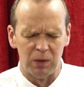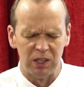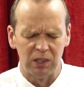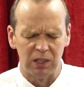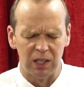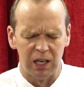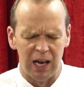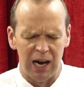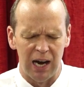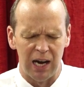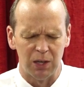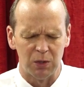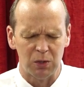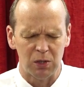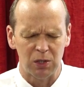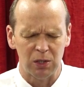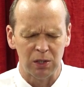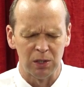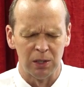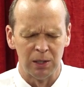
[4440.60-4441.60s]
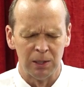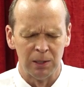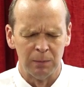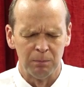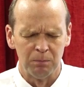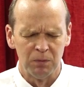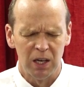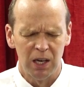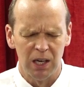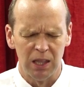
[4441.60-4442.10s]
with lice
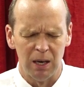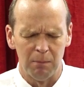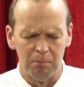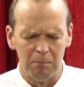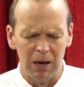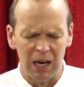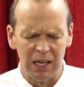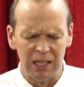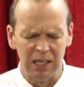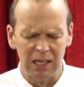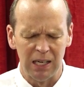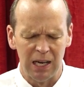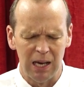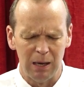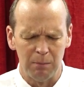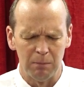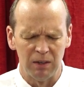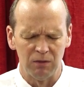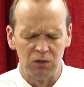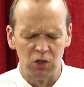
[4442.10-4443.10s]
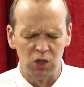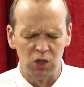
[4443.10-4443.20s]
in the mighty name of